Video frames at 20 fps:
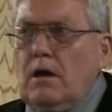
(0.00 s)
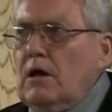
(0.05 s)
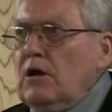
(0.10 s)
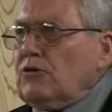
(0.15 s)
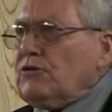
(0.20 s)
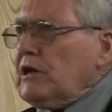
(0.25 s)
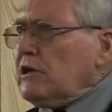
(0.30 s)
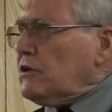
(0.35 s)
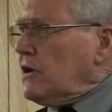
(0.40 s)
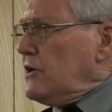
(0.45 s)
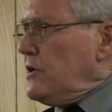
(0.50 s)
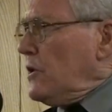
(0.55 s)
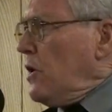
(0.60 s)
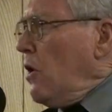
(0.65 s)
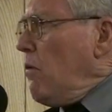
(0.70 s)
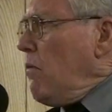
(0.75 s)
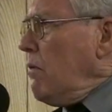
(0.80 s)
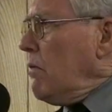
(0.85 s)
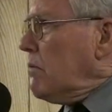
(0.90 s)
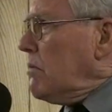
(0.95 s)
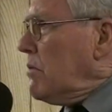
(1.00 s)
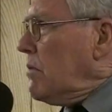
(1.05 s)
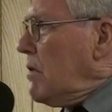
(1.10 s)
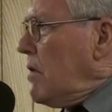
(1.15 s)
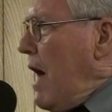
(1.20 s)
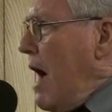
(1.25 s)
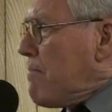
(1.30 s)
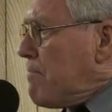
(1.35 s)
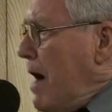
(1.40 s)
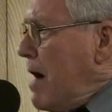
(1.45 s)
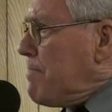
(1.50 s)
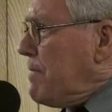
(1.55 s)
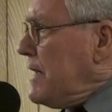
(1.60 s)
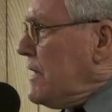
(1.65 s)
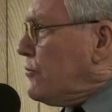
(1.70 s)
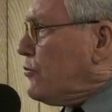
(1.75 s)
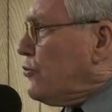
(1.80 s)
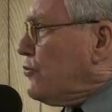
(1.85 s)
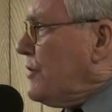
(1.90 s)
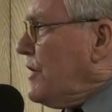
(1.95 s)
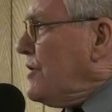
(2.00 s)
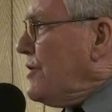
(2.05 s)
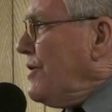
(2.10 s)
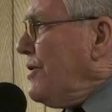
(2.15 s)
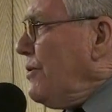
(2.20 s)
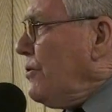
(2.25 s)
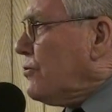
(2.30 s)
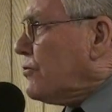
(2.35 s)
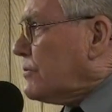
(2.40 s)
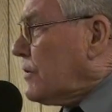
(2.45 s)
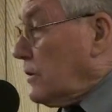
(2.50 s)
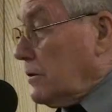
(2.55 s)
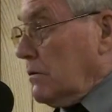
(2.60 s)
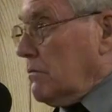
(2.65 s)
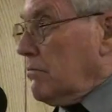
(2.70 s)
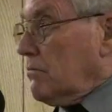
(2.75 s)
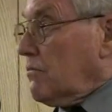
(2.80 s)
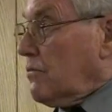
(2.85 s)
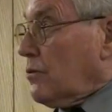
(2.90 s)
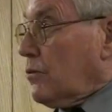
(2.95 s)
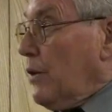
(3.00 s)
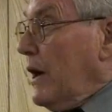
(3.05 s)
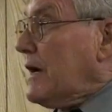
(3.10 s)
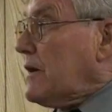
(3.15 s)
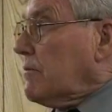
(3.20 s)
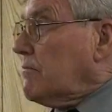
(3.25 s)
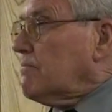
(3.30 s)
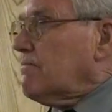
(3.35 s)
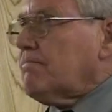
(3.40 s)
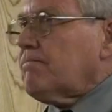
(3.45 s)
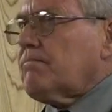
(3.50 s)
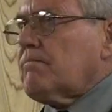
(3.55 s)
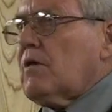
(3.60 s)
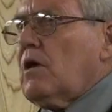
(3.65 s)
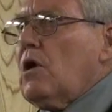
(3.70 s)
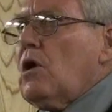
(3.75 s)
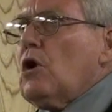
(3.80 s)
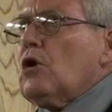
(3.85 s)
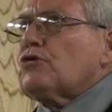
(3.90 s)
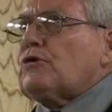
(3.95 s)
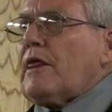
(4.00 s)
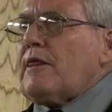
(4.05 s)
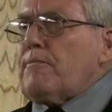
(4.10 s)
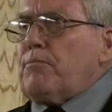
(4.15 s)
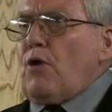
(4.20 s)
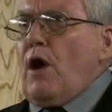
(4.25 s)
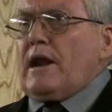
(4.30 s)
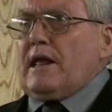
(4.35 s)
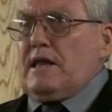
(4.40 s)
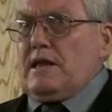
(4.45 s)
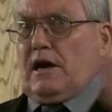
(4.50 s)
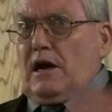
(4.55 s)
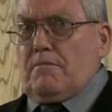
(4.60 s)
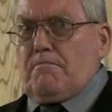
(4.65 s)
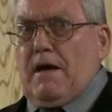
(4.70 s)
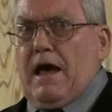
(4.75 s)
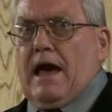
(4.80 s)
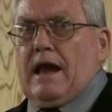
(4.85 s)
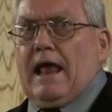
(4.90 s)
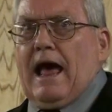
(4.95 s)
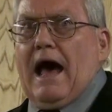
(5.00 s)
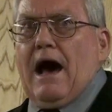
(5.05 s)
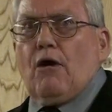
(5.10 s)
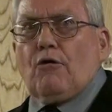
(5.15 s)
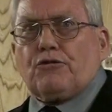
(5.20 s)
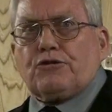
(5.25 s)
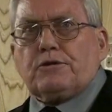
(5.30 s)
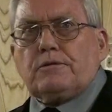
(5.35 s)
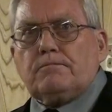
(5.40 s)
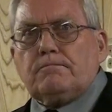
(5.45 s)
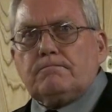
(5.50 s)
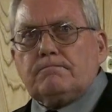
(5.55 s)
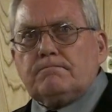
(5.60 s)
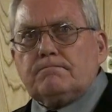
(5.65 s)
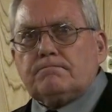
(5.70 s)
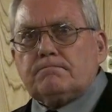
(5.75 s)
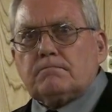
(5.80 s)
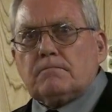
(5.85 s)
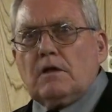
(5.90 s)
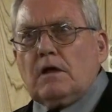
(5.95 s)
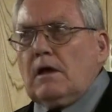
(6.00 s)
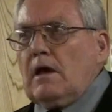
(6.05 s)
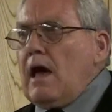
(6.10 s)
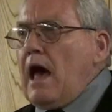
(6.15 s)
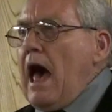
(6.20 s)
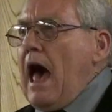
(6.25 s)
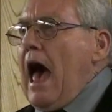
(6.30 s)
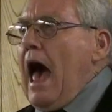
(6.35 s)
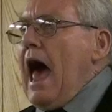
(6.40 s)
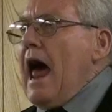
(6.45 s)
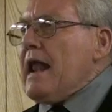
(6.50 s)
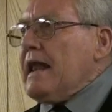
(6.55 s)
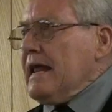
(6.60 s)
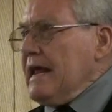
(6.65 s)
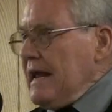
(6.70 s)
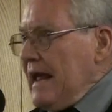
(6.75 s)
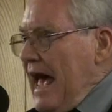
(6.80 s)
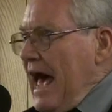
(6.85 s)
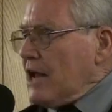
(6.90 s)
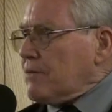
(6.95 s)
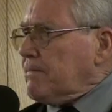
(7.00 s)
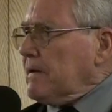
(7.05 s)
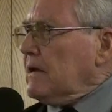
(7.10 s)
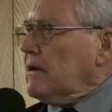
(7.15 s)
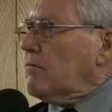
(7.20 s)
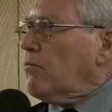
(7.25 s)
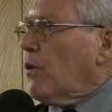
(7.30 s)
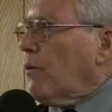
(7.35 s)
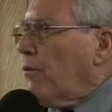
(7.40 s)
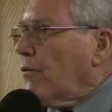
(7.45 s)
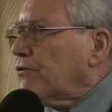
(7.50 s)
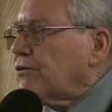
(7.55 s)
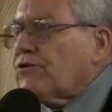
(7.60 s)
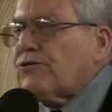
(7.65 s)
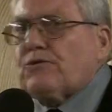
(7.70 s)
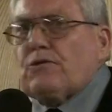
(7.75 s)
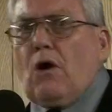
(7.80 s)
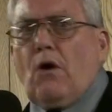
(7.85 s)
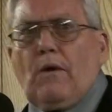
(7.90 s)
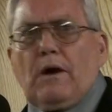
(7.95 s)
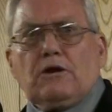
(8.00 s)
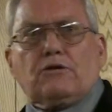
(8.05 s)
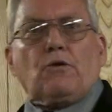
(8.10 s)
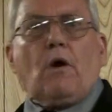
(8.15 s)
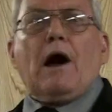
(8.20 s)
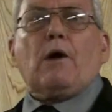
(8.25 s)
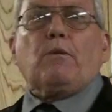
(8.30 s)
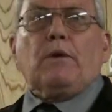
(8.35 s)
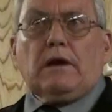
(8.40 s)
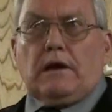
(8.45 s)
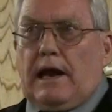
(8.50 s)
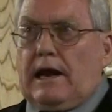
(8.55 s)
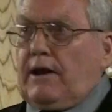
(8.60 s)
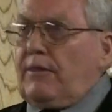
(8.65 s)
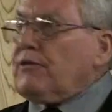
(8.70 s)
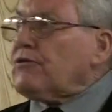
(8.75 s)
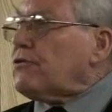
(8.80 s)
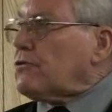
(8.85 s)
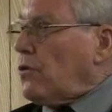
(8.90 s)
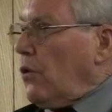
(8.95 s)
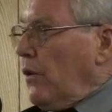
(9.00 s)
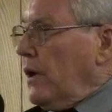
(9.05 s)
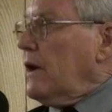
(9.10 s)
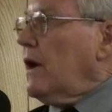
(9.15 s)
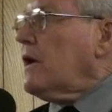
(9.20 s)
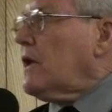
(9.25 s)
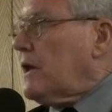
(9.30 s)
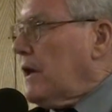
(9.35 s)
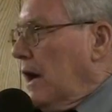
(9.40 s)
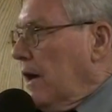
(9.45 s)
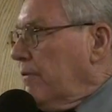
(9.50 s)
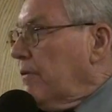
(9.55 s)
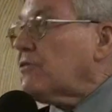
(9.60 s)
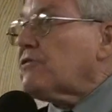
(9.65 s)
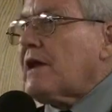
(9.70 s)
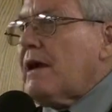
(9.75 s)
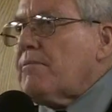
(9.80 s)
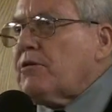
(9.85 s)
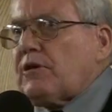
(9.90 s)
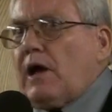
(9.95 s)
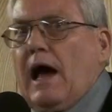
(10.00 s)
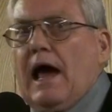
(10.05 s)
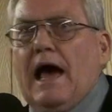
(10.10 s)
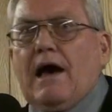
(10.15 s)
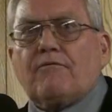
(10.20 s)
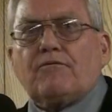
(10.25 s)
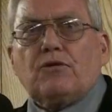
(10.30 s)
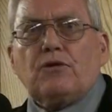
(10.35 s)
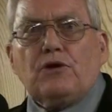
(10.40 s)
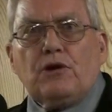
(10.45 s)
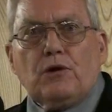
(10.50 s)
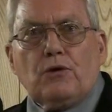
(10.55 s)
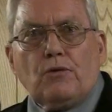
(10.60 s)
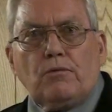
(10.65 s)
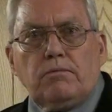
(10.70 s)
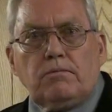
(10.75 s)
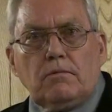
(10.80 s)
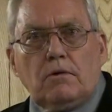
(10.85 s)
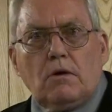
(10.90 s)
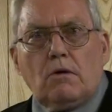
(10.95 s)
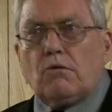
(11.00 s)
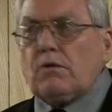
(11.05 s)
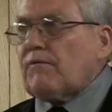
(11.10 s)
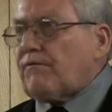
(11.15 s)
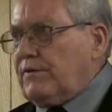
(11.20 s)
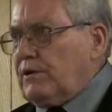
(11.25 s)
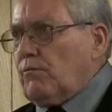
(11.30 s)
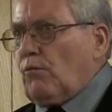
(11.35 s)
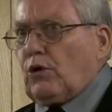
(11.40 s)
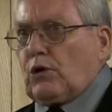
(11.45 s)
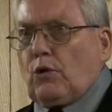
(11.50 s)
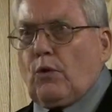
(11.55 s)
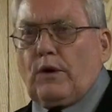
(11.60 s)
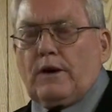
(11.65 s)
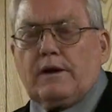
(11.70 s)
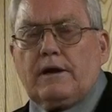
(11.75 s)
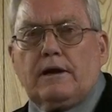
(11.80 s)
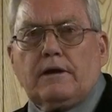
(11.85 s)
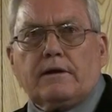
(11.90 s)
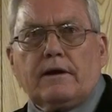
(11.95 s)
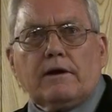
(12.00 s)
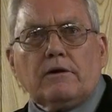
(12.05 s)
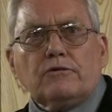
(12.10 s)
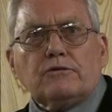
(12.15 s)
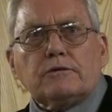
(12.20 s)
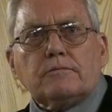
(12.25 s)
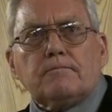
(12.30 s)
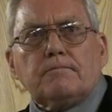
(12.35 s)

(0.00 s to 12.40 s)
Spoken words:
She said, you know, that might be interesting news. I said, great. So they brought a young man out, and he asked me what was the story. So I related the story again, the same as I have to you, with a few more gory details.